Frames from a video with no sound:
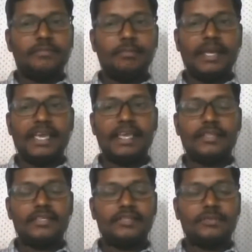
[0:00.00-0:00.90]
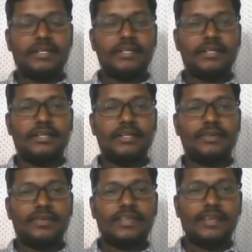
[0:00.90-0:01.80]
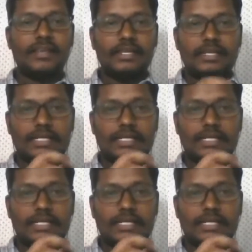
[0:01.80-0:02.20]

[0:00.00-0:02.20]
making these particular, okay,